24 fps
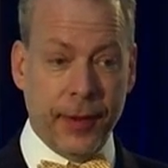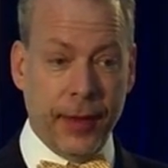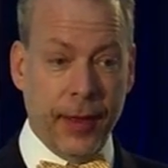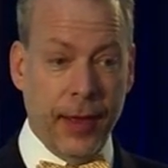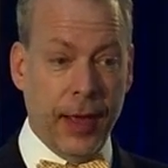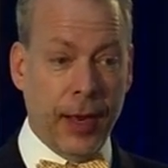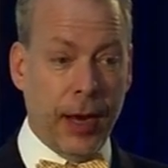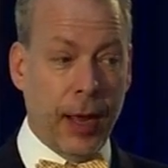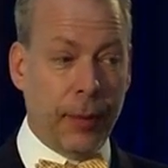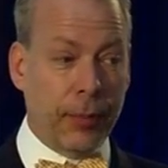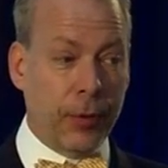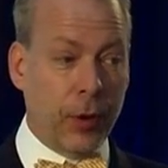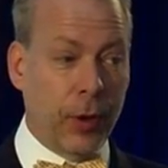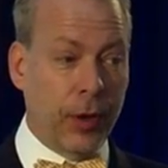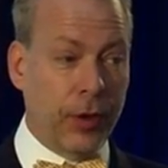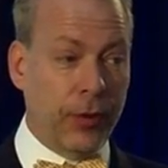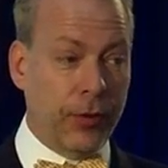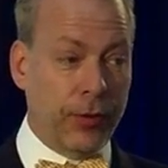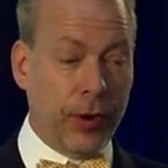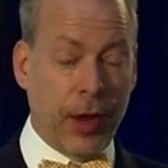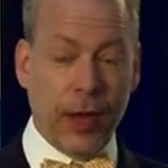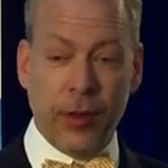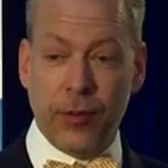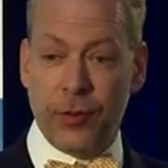and I'm going to
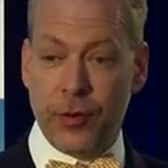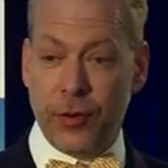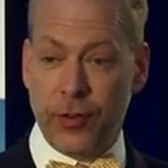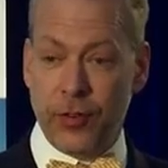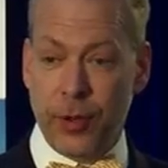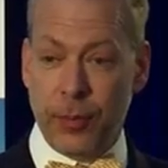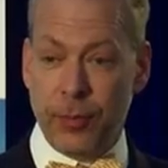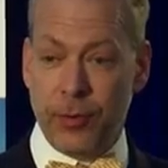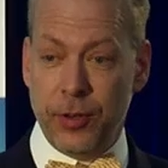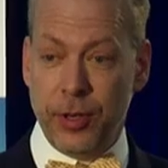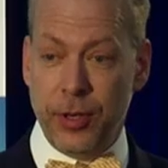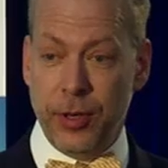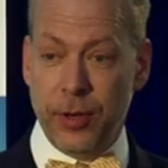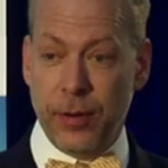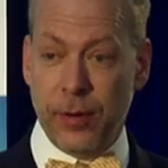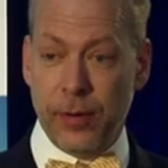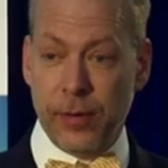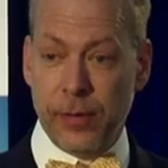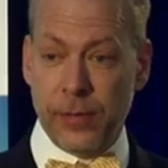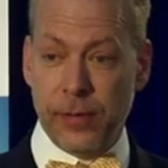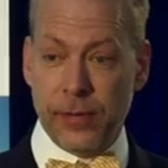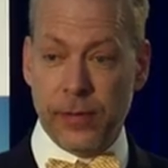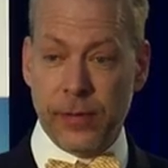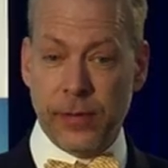transfer some to you.
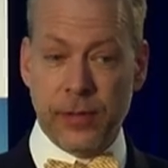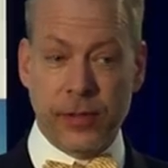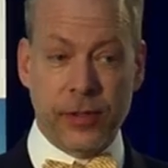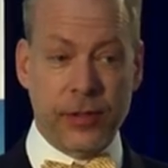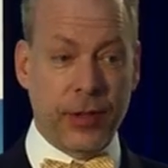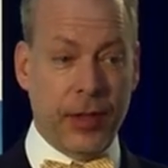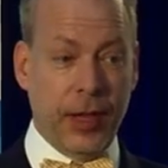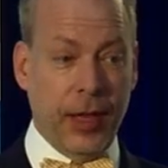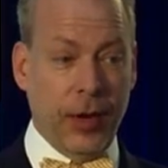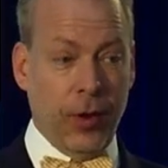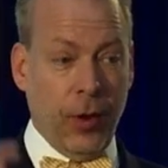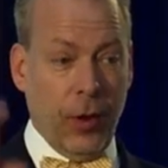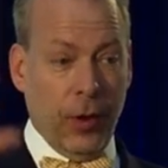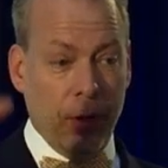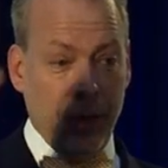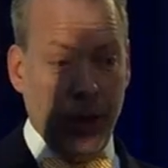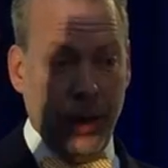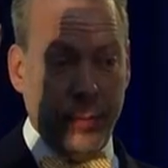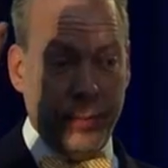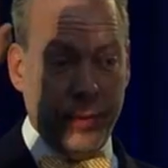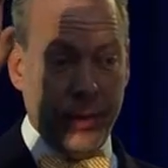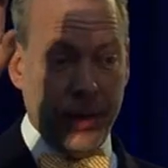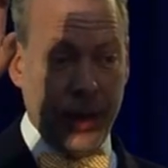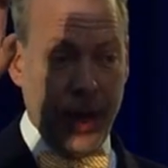So they'd hold it
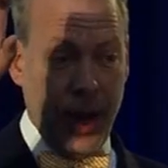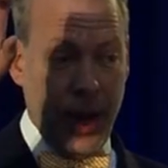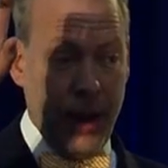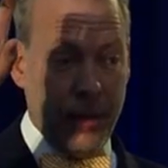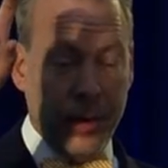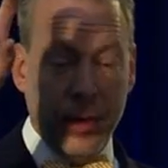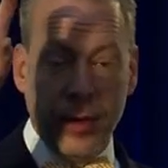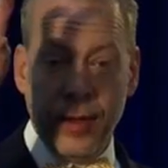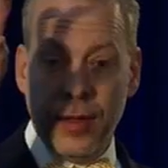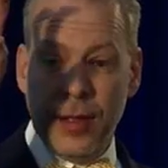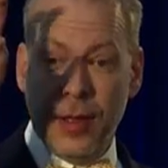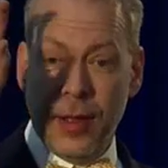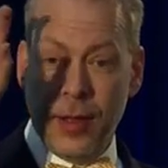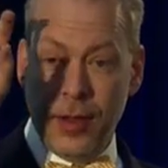up to the camera.